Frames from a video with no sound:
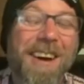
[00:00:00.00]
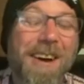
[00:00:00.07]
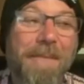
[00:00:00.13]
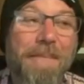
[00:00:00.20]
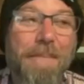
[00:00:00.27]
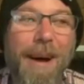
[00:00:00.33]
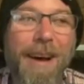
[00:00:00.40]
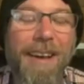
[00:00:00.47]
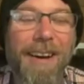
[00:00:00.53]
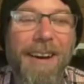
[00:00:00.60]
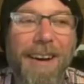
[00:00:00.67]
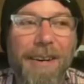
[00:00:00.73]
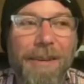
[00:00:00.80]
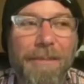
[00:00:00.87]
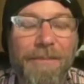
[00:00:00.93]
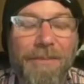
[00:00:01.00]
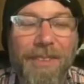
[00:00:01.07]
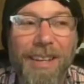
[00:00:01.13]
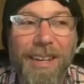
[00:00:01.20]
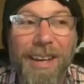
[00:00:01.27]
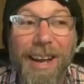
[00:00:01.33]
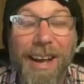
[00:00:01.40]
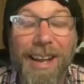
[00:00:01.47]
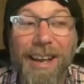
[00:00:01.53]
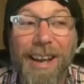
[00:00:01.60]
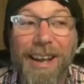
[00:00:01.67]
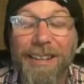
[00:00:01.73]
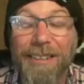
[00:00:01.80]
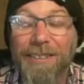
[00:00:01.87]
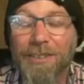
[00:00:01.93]
But um, I,
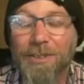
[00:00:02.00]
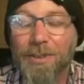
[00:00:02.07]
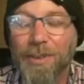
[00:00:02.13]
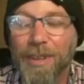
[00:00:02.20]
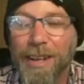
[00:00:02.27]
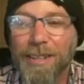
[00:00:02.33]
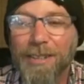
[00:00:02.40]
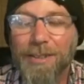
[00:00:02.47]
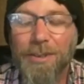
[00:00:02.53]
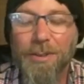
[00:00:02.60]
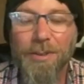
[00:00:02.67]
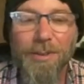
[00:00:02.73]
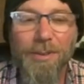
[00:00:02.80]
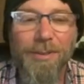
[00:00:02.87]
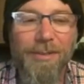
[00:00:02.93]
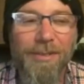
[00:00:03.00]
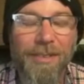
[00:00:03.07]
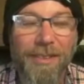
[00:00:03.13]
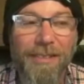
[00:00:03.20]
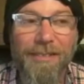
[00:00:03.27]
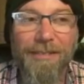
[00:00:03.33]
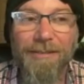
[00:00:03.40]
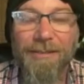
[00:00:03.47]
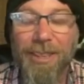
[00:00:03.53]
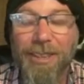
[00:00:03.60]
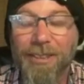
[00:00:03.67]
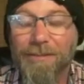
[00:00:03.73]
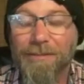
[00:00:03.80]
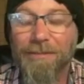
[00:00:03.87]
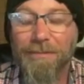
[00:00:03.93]
I do like to, you
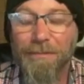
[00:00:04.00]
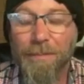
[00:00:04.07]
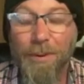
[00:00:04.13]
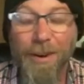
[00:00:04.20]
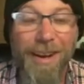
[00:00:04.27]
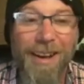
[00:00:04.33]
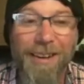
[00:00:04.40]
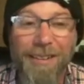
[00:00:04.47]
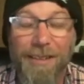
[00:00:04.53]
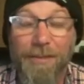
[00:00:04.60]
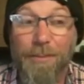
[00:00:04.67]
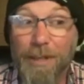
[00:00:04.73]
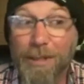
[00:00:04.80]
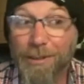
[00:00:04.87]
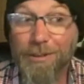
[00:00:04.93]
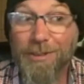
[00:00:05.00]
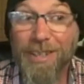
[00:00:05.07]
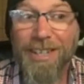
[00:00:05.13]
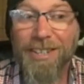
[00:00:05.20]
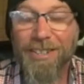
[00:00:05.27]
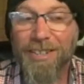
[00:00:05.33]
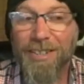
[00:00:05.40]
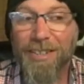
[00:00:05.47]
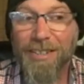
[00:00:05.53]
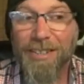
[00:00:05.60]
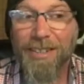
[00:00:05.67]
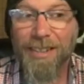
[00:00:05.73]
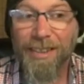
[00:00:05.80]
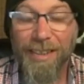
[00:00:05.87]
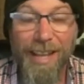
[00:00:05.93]
know, point out that we do teach
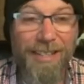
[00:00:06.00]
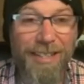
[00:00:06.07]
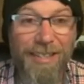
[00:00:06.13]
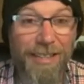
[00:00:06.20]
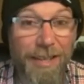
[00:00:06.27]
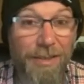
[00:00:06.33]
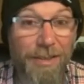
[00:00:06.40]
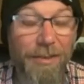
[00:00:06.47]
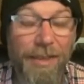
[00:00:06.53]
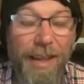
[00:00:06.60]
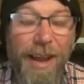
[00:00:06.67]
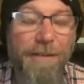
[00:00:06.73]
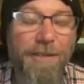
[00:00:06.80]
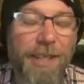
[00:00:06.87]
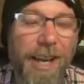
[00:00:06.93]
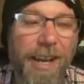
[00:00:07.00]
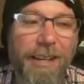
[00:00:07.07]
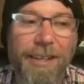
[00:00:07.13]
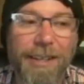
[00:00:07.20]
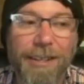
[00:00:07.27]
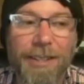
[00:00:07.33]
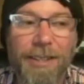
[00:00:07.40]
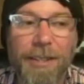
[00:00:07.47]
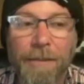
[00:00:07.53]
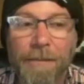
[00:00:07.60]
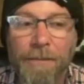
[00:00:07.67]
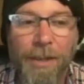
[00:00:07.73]
less lethal knife tactics.